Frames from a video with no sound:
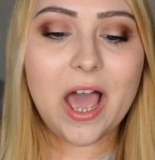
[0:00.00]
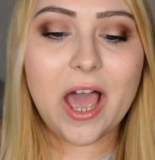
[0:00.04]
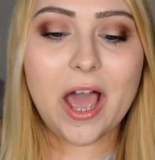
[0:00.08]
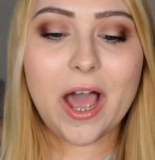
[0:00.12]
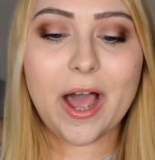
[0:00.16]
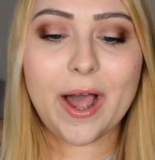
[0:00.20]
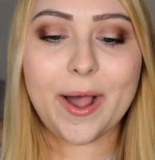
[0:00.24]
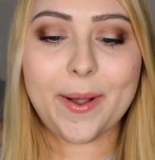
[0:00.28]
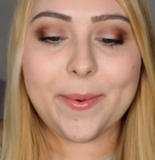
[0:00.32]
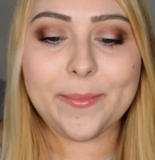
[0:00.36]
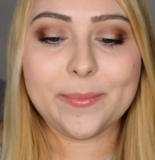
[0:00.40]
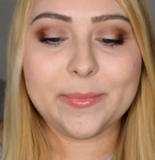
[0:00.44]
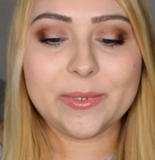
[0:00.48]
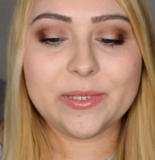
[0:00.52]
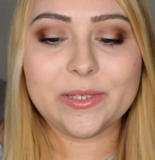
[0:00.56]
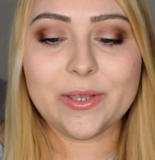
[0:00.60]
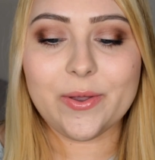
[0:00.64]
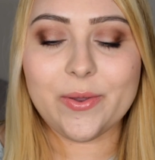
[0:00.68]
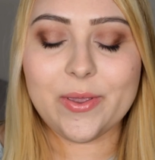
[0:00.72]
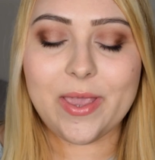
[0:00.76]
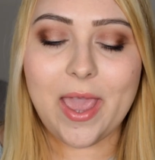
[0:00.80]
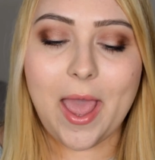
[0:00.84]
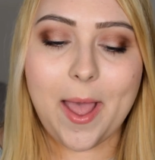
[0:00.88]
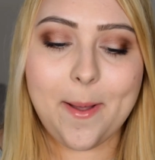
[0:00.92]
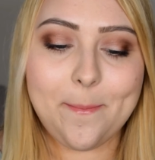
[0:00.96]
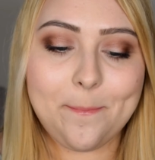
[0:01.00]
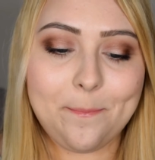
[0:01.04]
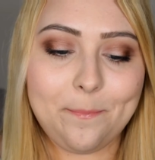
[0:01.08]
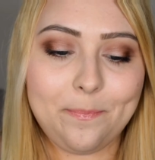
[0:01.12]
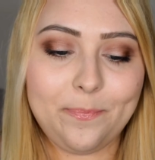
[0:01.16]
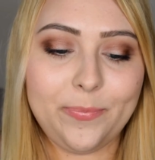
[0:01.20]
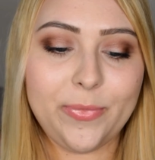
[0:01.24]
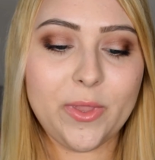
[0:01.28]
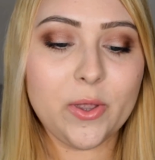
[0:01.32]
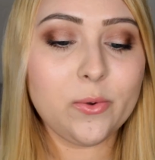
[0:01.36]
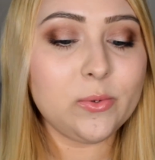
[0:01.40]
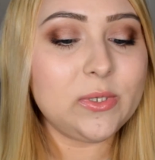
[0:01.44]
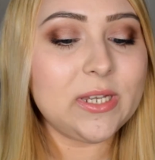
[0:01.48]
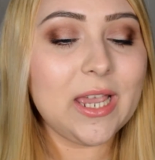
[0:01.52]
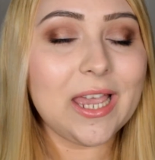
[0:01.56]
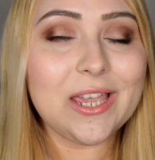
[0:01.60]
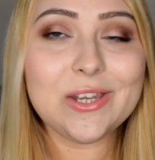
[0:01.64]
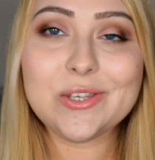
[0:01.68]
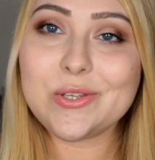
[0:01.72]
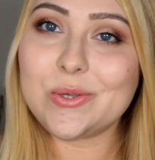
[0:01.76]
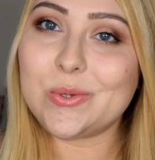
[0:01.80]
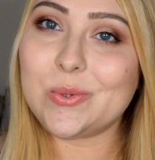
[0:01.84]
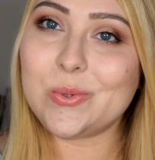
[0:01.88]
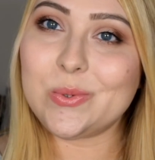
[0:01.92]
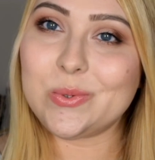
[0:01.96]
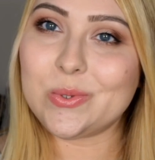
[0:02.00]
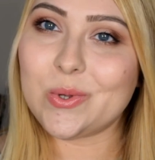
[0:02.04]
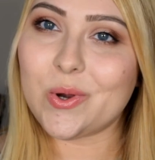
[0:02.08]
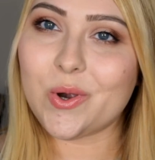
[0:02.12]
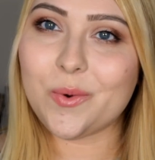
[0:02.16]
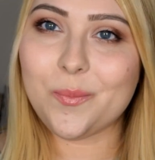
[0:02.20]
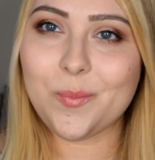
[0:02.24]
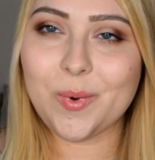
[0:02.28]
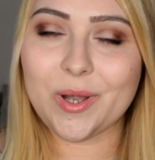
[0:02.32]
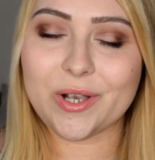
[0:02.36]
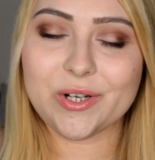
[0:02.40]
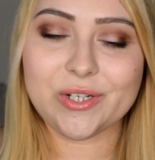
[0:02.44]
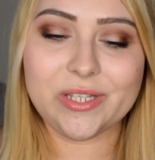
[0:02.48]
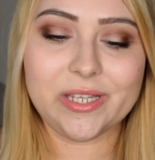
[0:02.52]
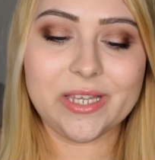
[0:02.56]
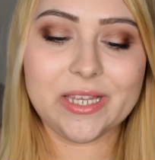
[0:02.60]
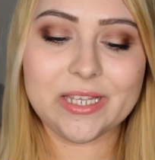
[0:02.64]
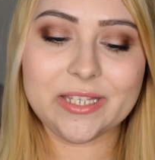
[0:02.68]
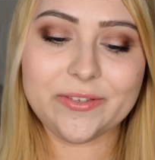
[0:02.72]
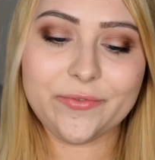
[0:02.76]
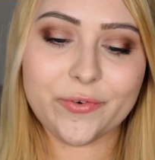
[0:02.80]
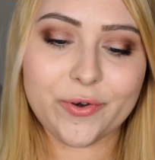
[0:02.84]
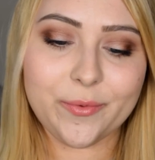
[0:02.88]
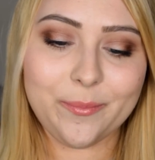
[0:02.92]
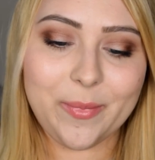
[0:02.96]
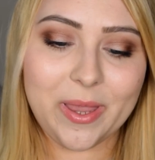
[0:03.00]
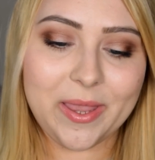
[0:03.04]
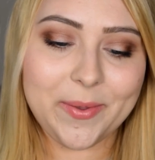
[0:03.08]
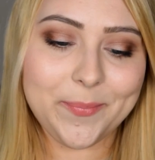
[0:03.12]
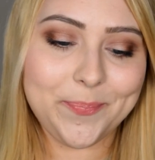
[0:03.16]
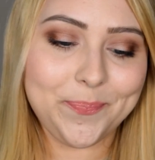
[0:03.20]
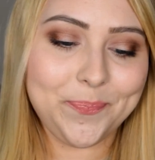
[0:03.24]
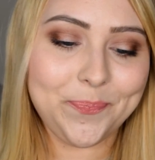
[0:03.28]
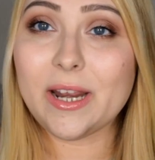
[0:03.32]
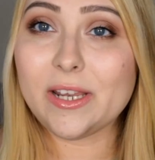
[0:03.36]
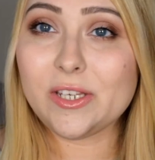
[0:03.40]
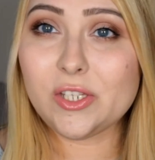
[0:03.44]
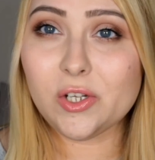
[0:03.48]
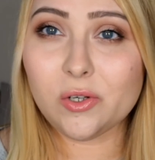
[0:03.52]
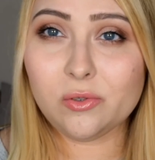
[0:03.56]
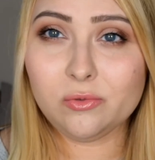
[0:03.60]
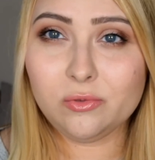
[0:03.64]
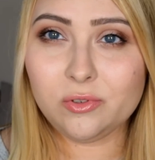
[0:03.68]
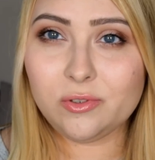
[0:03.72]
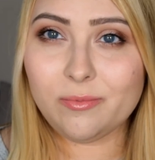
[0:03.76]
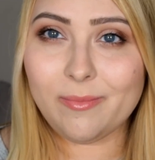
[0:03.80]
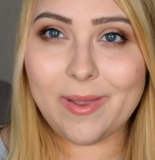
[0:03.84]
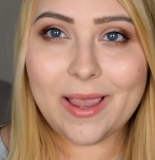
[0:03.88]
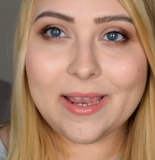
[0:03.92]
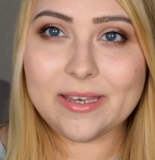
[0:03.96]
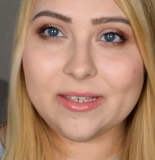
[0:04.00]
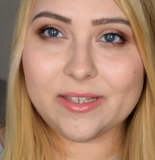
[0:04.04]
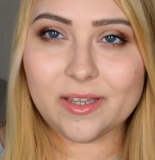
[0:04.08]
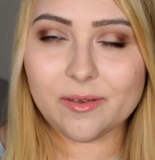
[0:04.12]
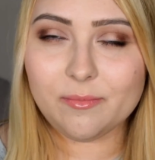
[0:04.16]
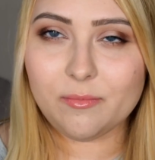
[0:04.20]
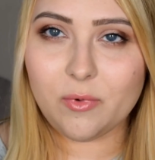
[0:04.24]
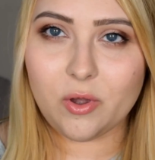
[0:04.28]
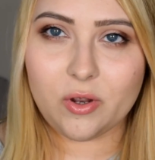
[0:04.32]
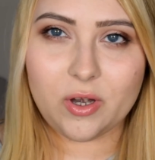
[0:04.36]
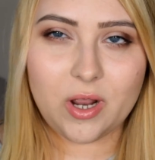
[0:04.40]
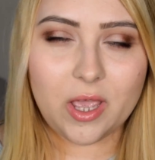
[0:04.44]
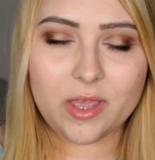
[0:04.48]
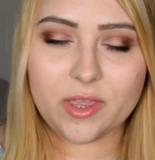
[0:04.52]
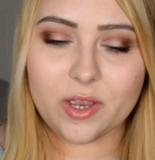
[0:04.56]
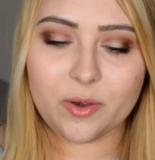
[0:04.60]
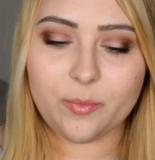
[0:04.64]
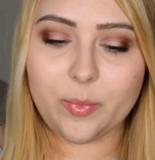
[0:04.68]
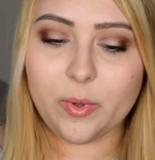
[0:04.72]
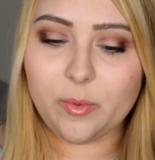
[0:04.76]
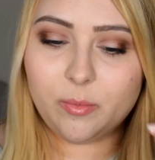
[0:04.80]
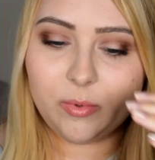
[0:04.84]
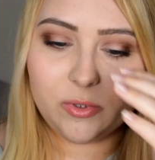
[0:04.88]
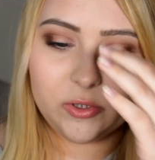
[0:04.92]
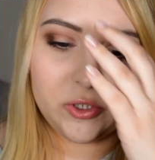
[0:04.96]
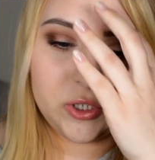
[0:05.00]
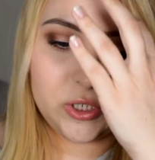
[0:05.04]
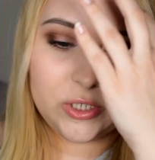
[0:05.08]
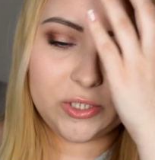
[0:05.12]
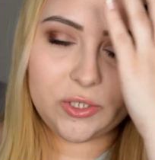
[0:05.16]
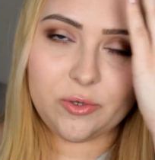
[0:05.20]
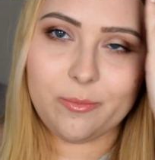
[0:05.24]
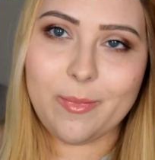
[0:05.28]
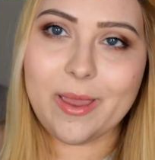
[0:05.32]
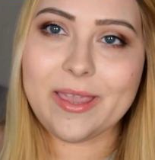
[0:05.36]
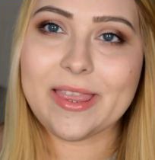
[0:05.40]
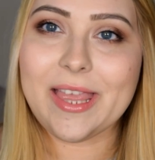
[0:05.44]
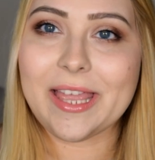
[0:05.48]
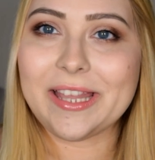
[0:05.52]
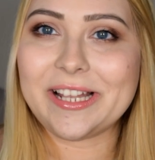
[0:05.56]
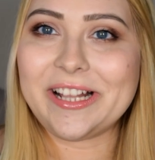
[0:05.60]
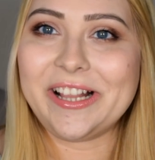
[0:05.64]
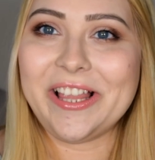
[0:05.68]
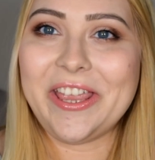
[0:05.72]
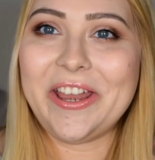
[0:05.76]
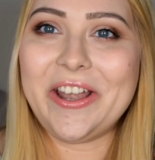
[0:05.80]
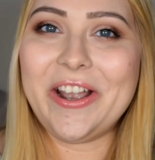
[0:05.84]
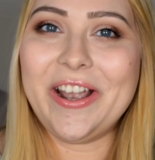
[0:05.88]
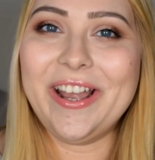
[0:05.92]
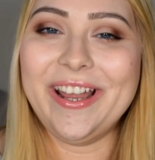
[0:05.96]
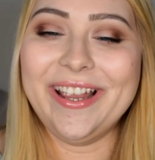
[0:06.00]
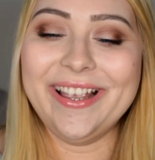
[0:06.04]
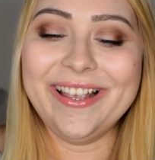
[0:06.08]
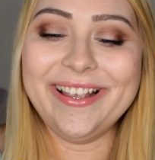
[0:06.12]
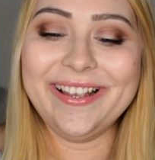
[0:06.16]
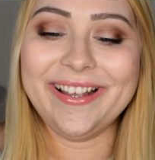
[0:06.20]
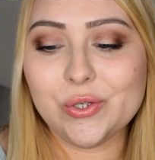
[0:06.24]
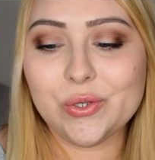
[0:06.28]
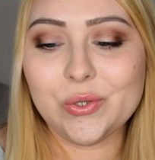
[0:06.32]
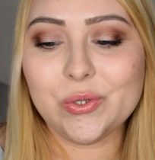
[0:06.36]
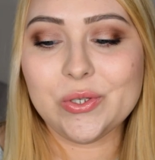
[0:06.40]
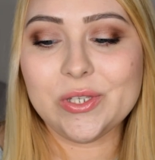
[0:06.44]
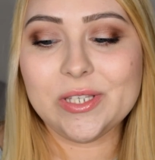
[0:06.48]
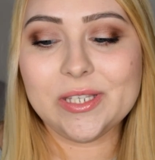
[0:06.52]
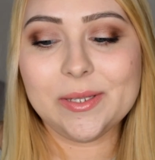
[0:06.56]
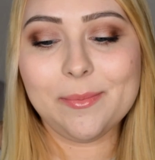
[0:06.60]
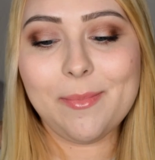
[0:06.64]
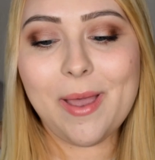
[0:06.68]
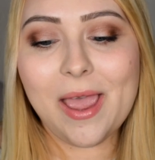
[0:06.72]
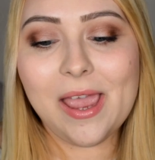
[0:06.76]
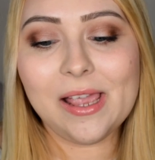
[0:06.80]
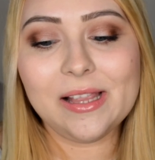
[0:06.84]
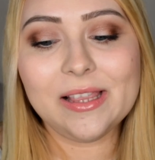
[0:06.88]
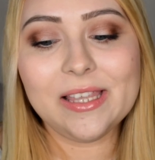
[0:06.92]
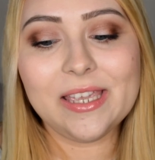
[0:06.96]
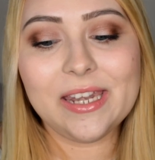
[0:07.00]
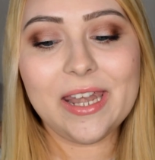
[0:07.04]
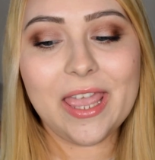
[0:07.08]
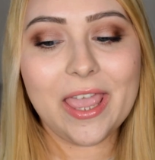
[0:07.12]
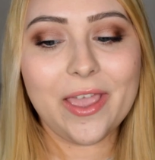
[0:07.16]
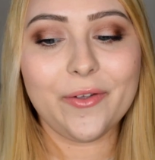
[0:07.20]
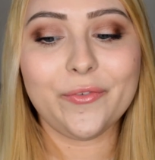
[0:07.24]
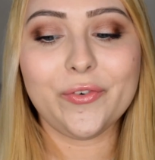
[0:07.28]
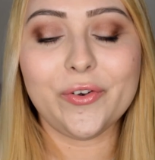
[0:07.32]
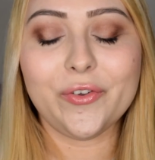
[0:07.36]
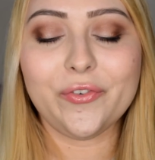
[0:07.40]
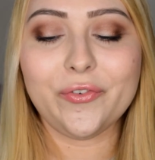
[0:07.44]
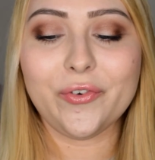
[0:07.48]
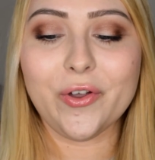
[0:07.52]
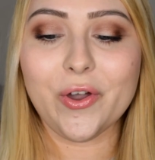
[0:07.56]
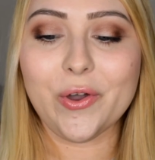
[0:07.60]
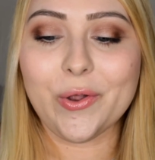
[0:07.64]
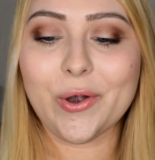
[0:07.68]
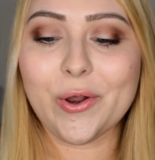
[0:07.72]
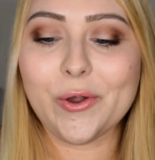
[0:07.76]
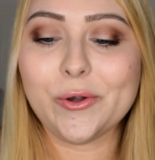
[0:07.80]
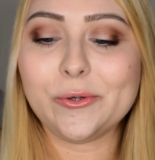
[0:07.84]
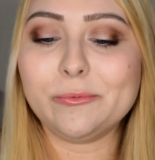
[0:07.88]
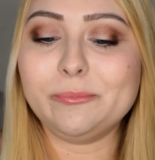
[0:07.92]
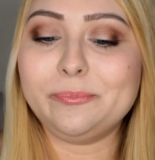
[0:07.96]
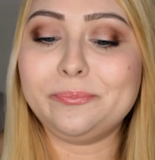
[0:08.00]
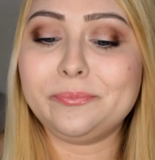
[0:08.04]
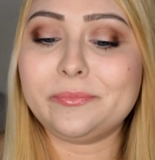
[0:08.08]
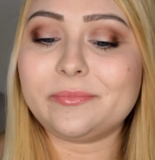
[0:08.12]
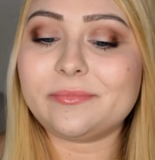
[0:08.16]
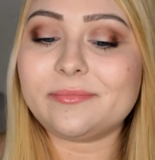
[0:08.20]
So yeah, no tattoos or piercings for me. I don't mind them on other people, just to make that clear. Do you smile in every photo?